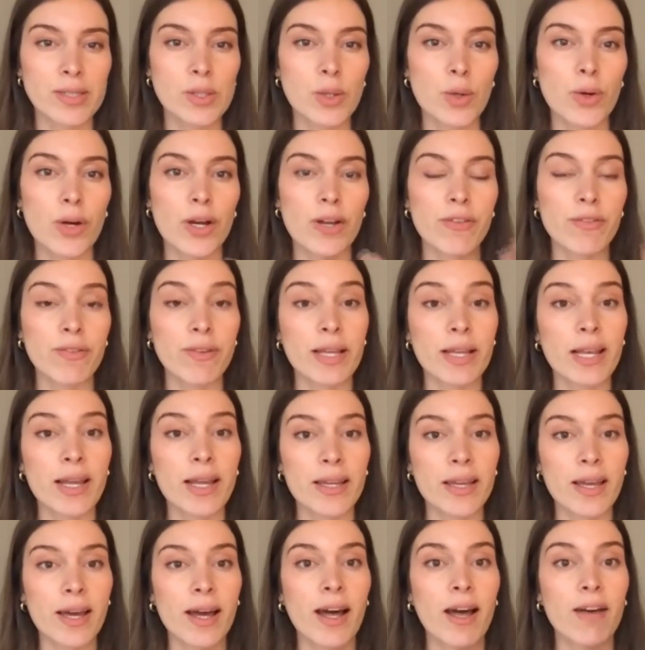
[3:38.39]
So I feel
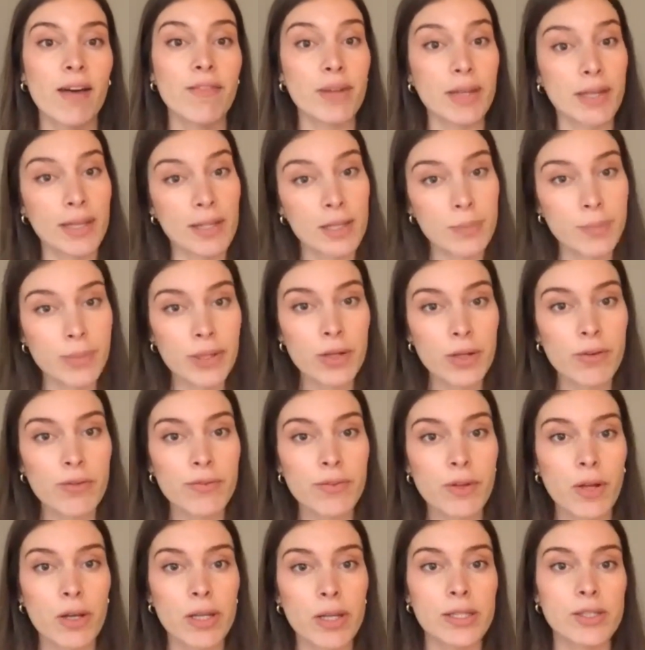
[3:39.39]
like I have a little bit of
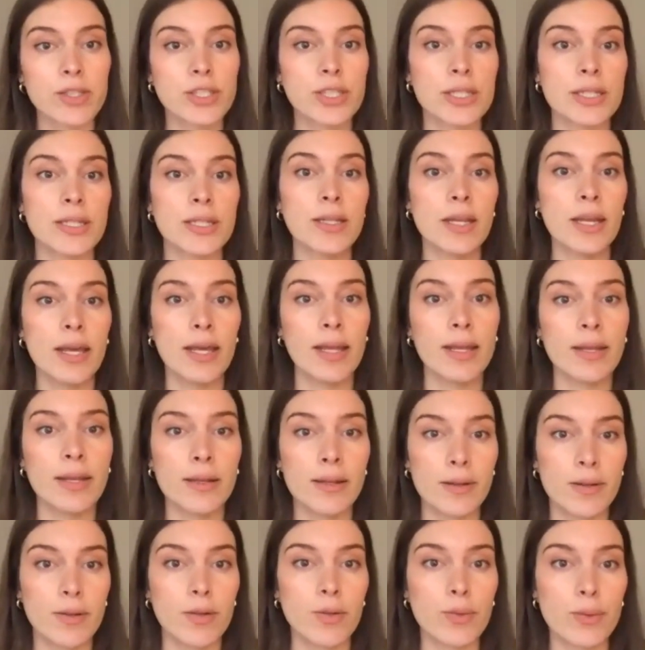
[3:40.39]
knowledge
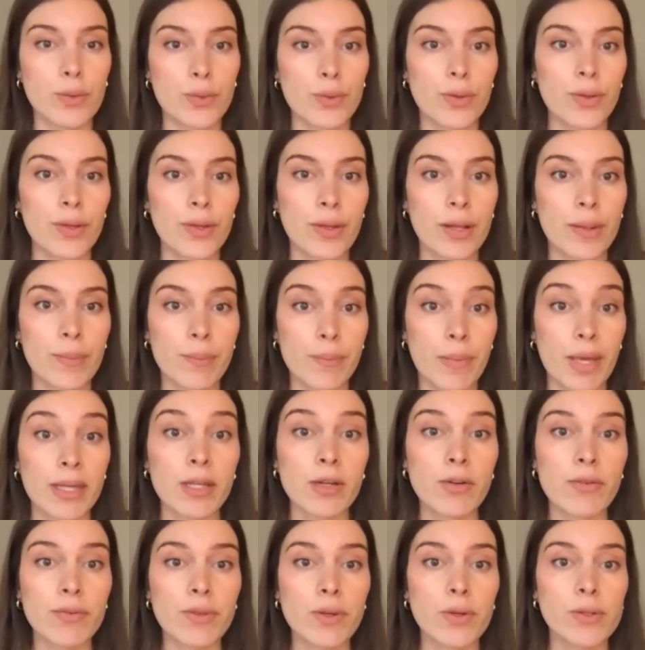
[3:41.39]
in
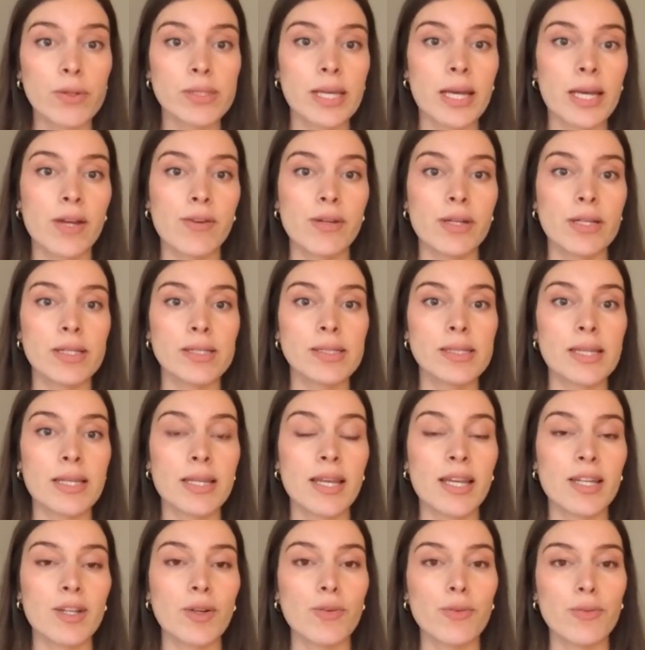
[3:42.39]
many of those areas, and
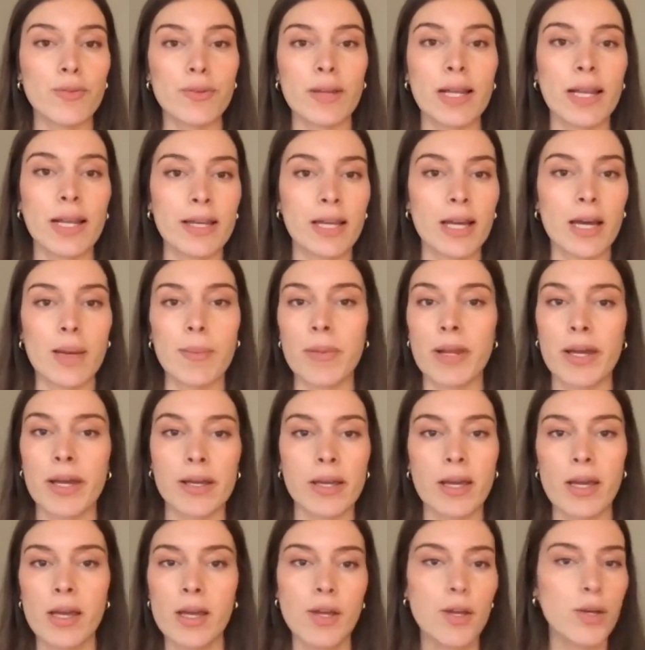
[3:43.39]
I don't feel like I'm
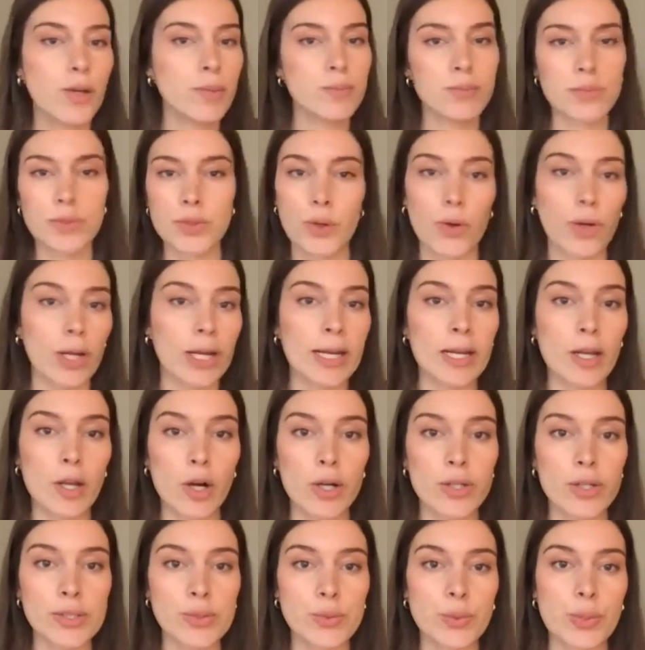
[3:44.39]
like totally
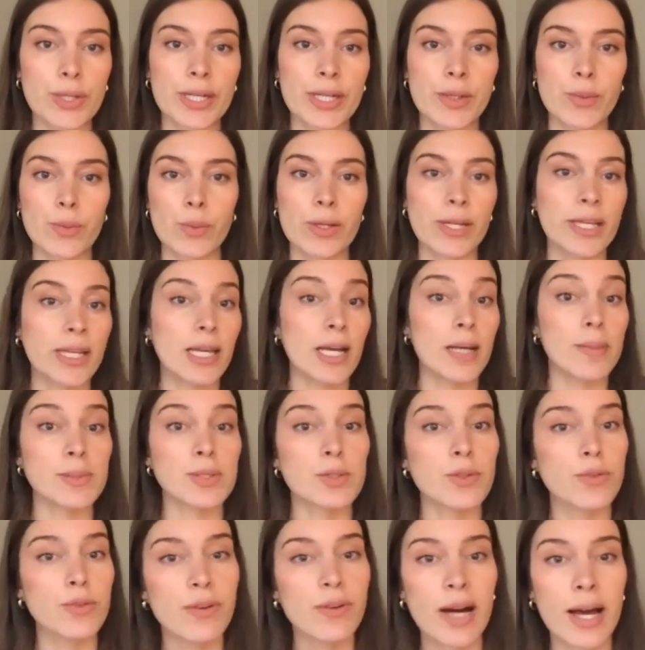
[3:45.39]
lost when it comes
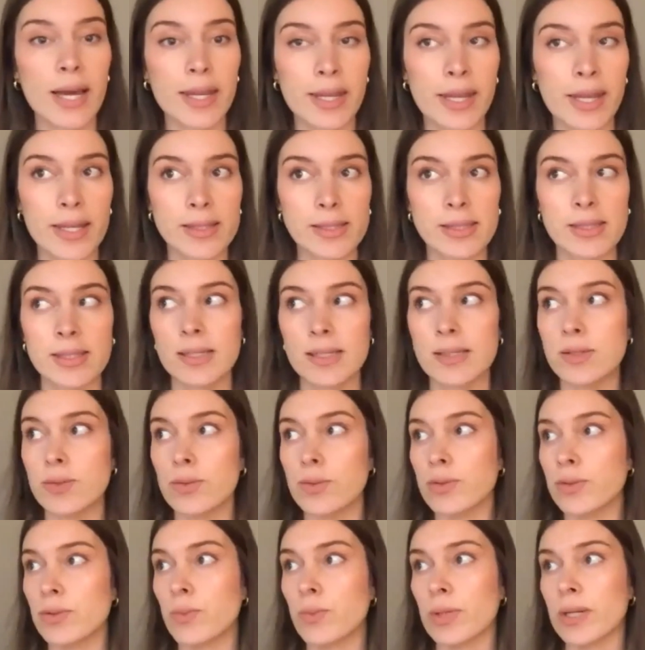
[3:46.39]
to finances
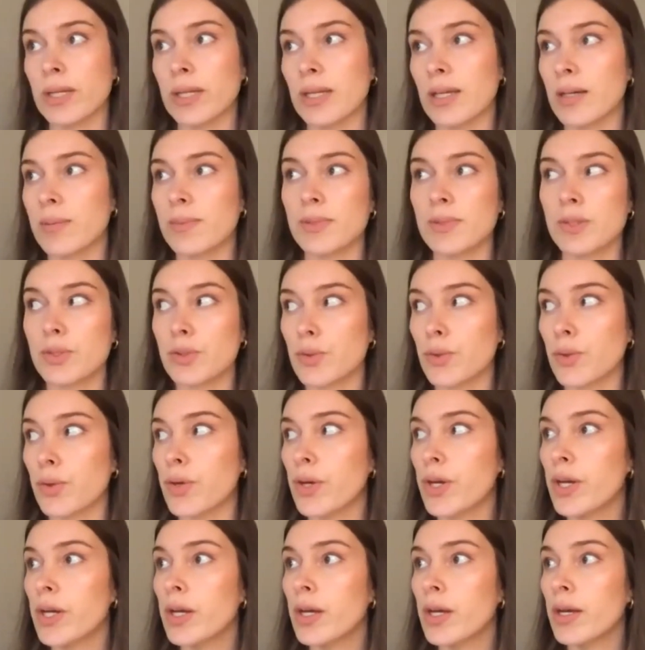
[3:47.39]
or when it comes
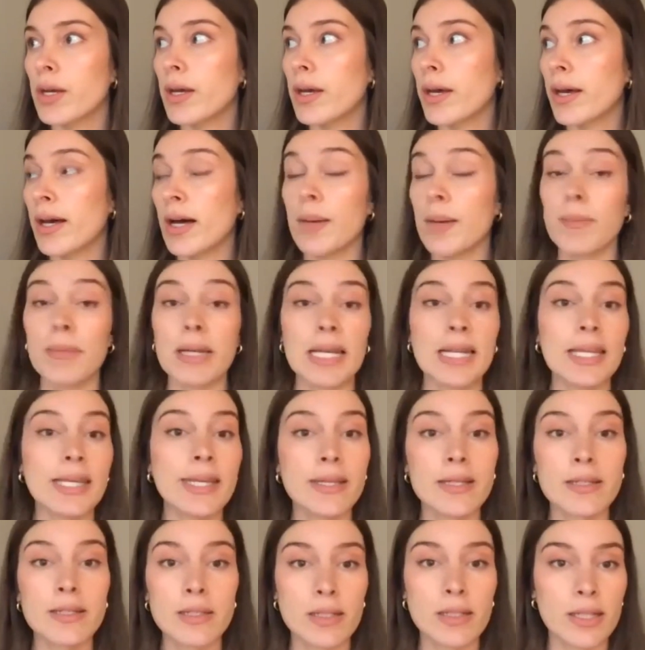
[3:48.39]
to
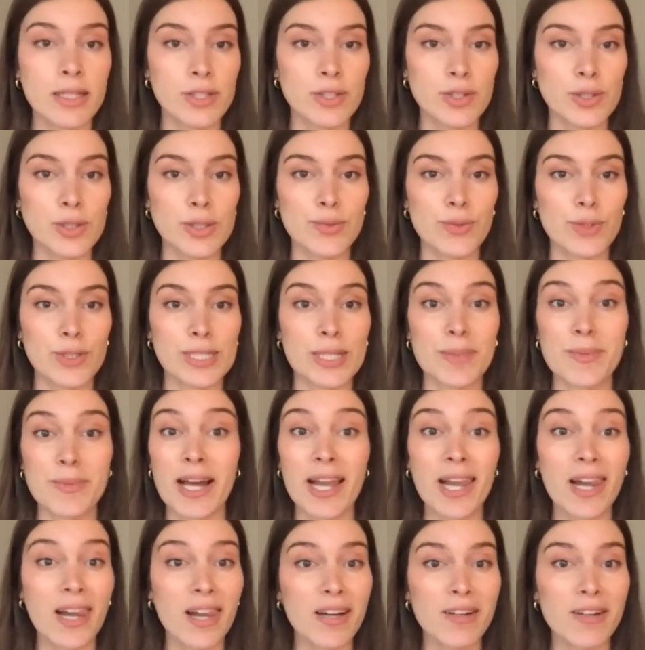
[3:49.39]
legal issues, for example.
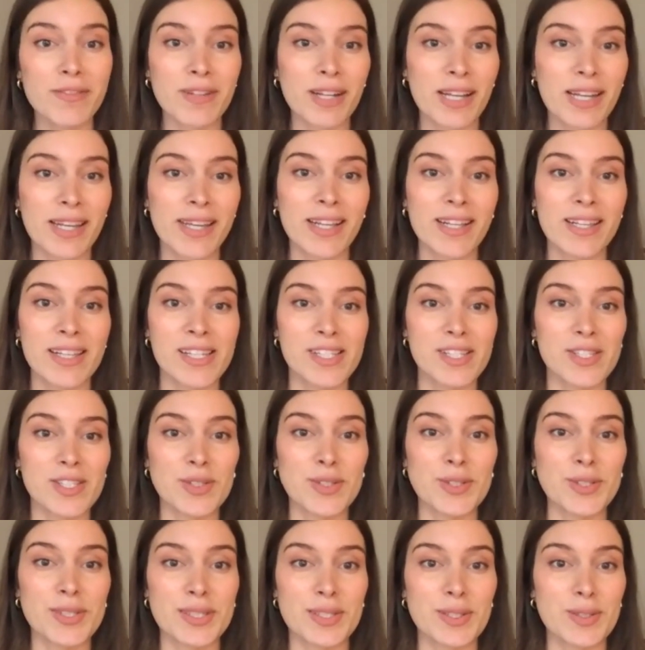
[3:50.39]
I loved legal
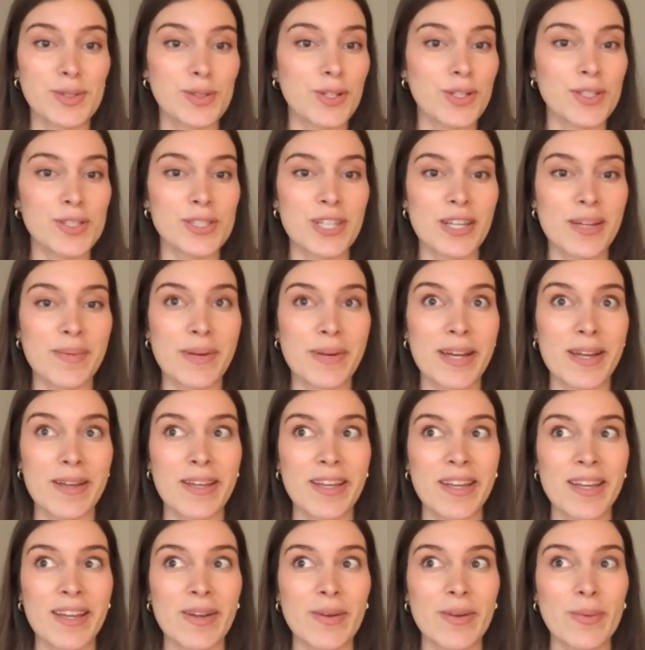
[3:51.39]
issues during
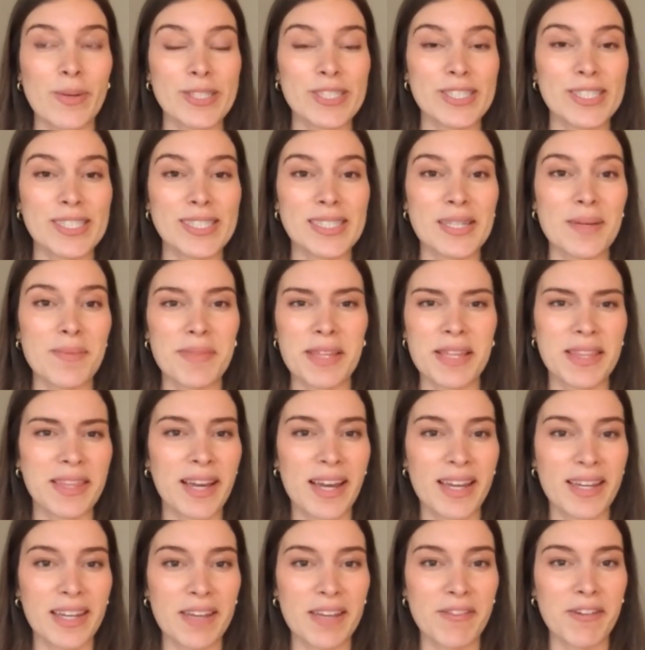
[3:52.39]
DMI, which is something
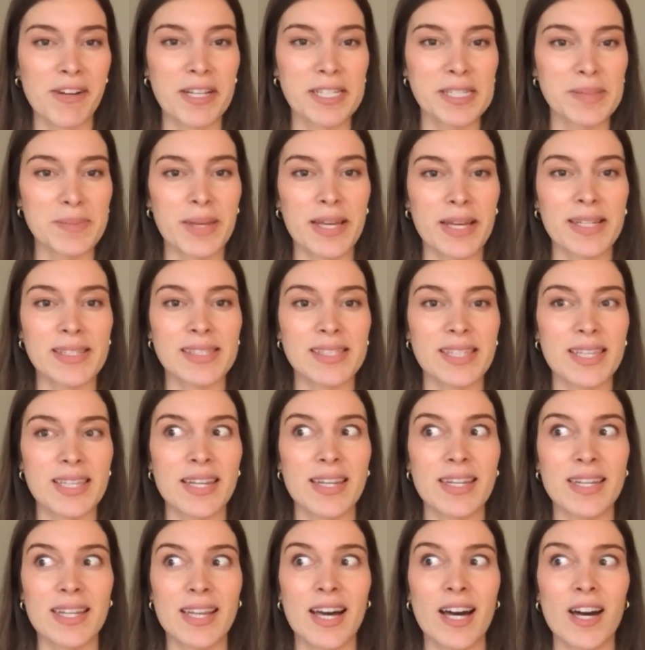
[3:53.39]
that I never expected.
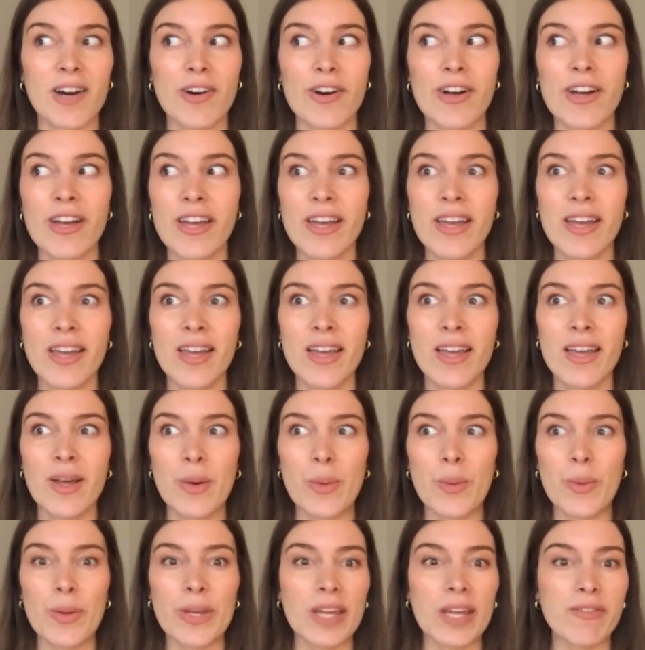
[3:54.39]
And now
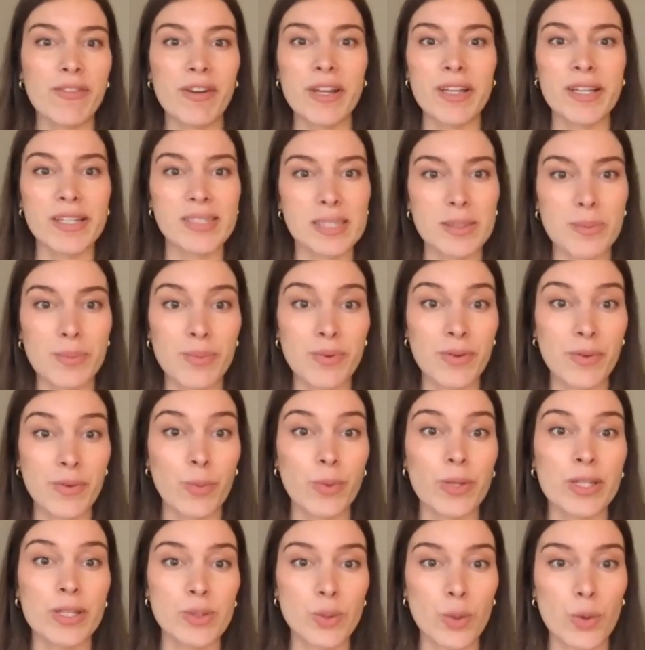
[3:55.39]
whenever
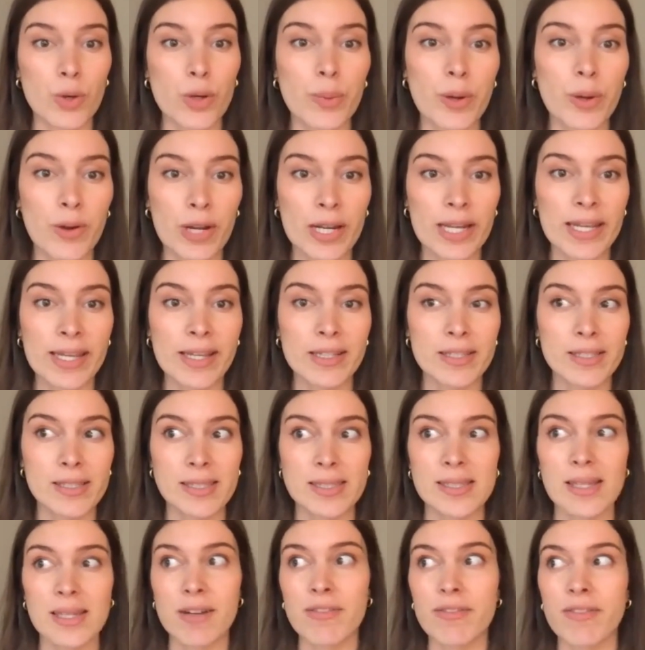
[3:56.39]
we talk about legal
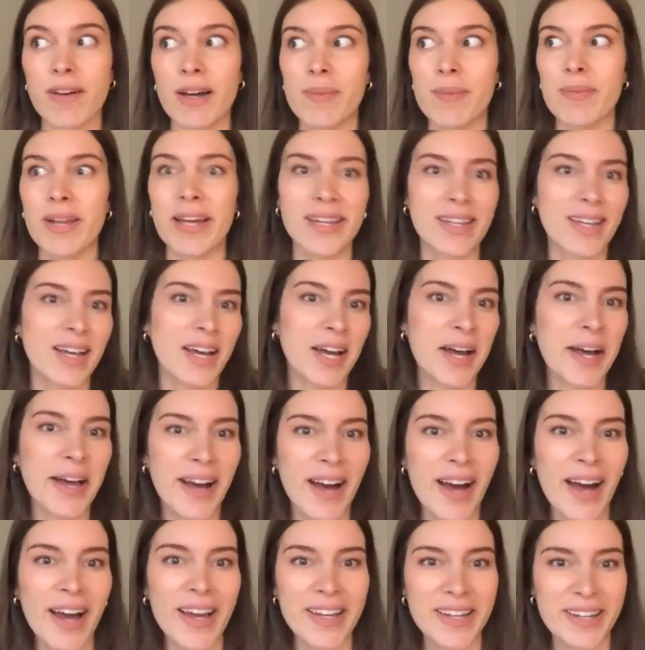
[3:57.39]
stuff, I'm like,
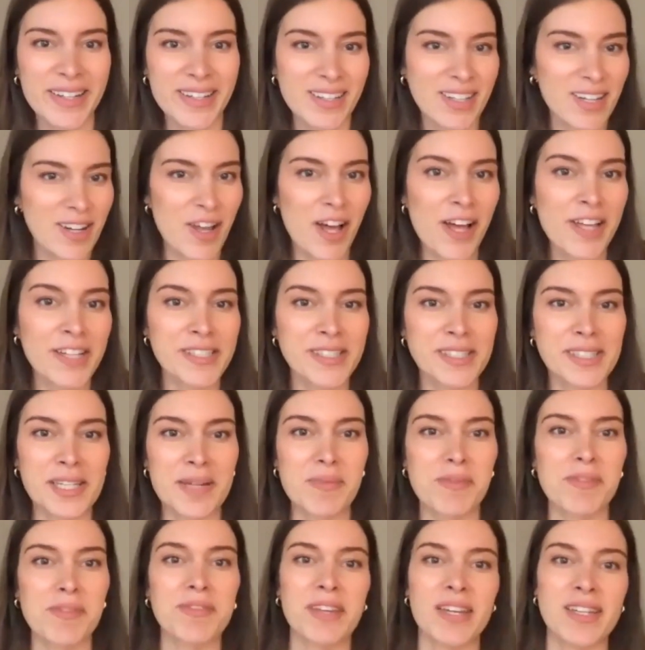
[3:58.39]
I learned
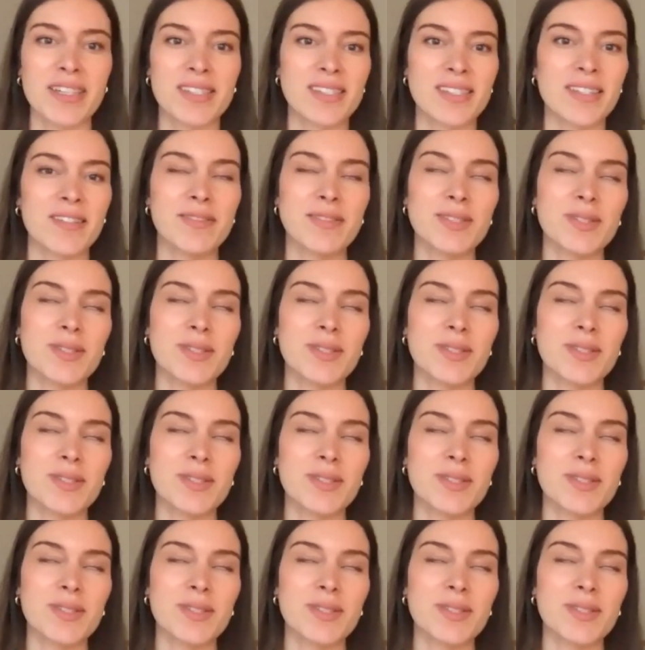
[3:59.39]
some of that stuff.